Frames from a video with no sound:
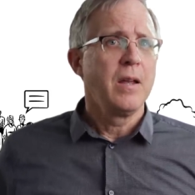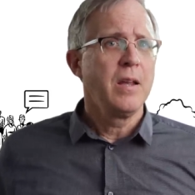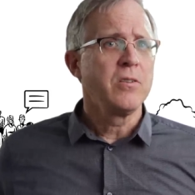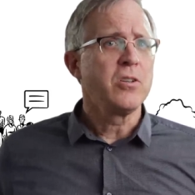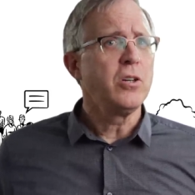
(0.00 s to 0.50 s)

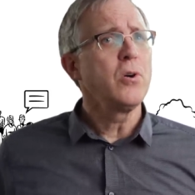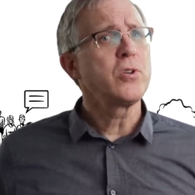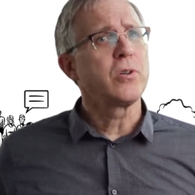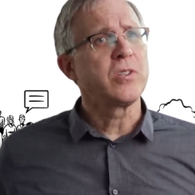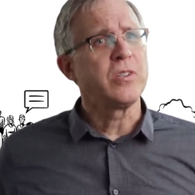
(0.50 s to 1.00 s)

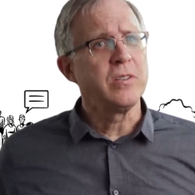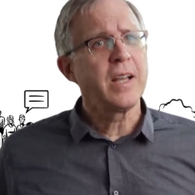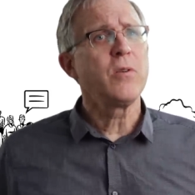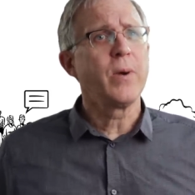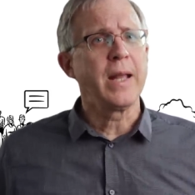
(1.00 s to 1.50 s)
Enclosures
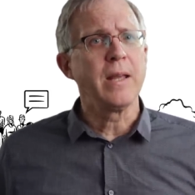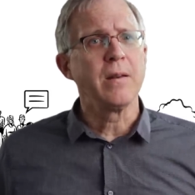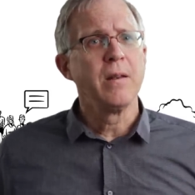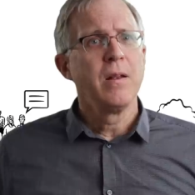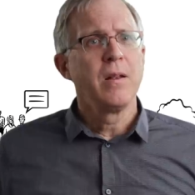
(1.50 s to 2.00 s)
liquidate
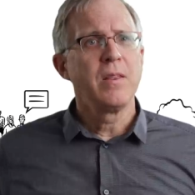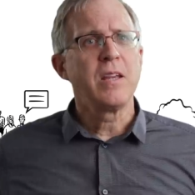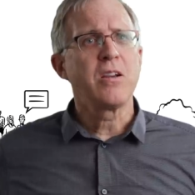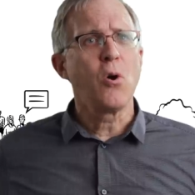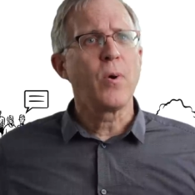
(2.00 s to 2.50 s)

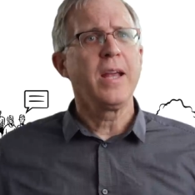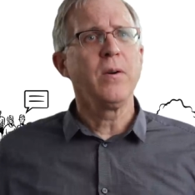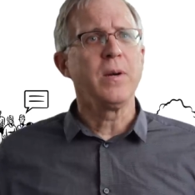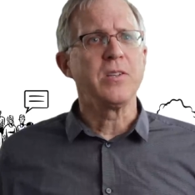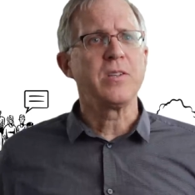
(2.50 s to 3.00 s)
the
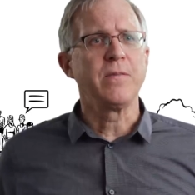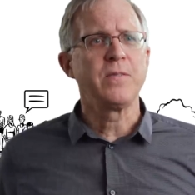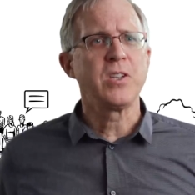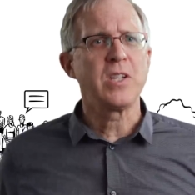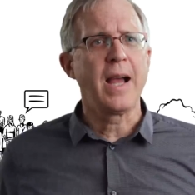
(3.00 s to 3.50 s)
coherence
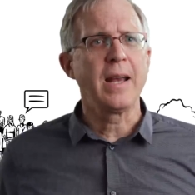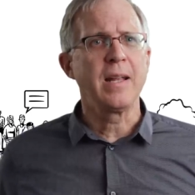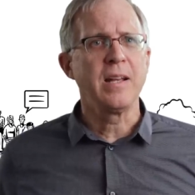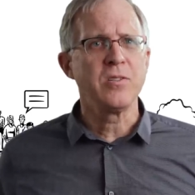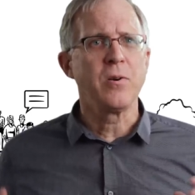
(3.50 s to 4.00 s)
of
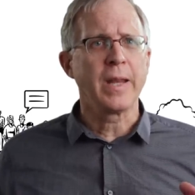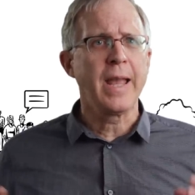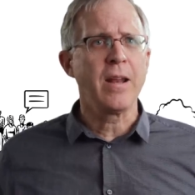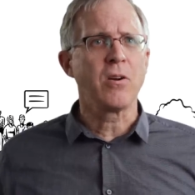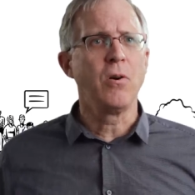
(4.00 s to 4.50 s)
society as an
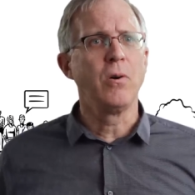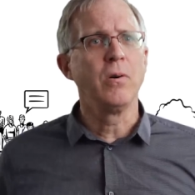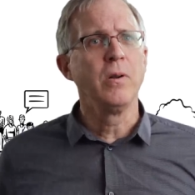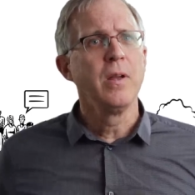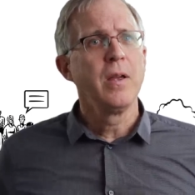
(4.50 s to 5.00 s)
organic
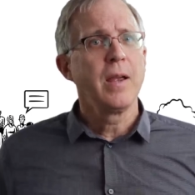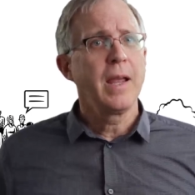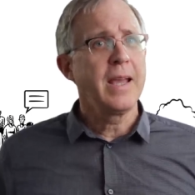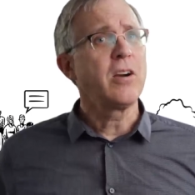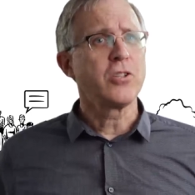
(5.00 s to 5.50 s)
whole
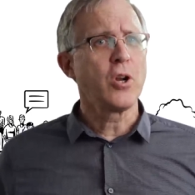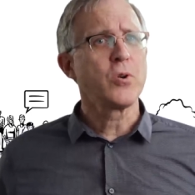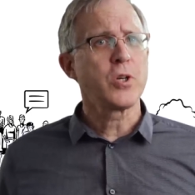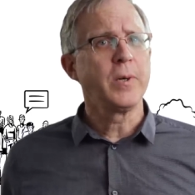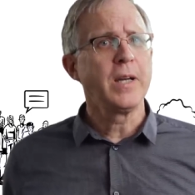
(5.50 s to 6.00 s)
in our
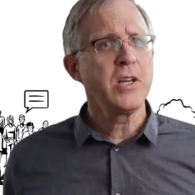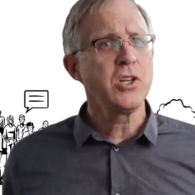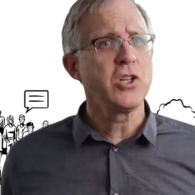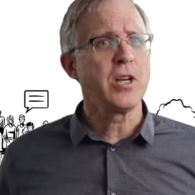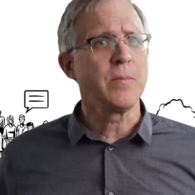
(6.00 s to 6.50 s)
social
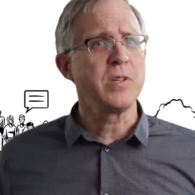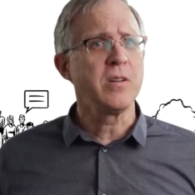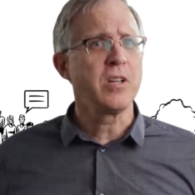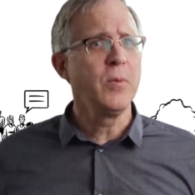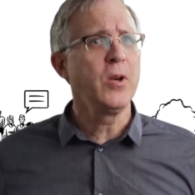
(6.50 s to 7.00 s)
relationships
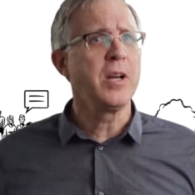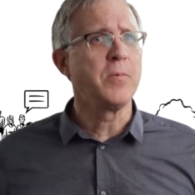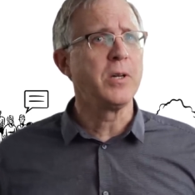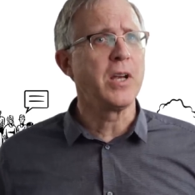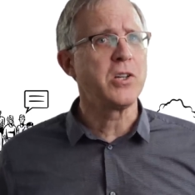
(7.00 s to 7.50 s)
and community
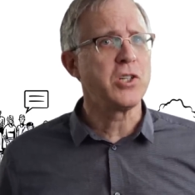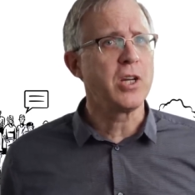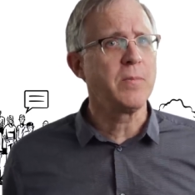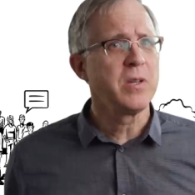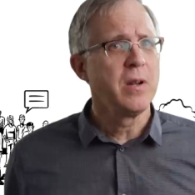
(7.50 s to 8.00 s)

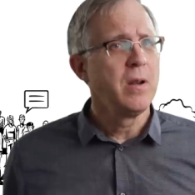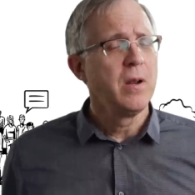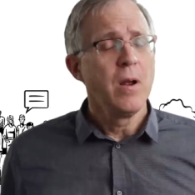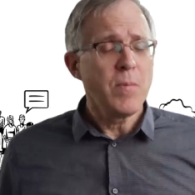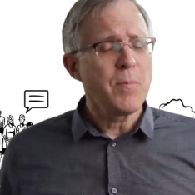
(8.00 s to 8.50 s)
relationships
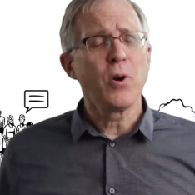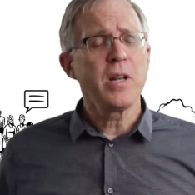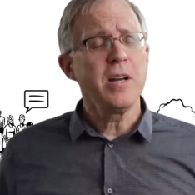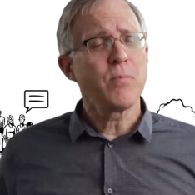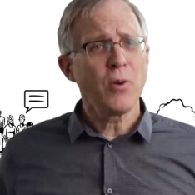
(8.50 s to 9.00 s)
by
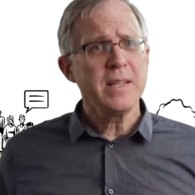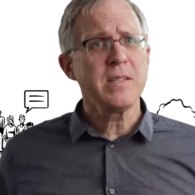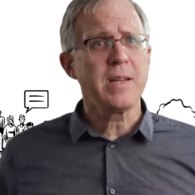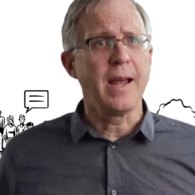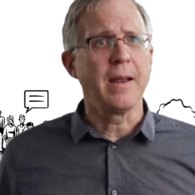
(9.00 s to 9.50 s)
putting a
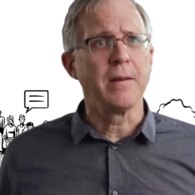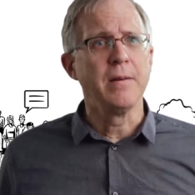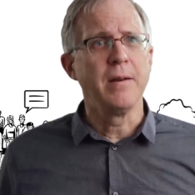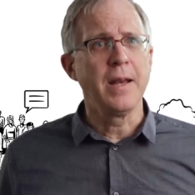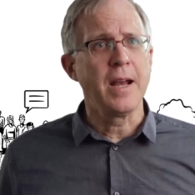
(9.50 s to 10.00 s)
price tag
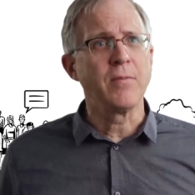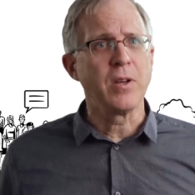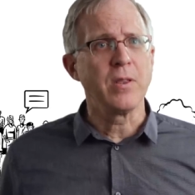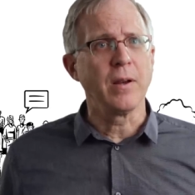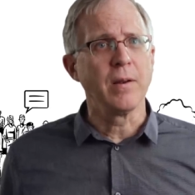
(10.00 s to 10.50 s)
on
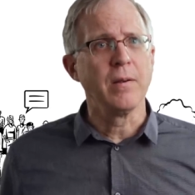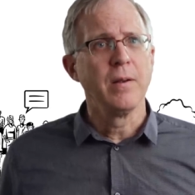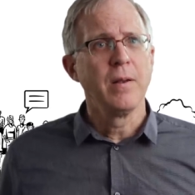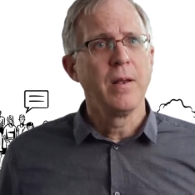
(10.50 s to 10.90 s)
everything.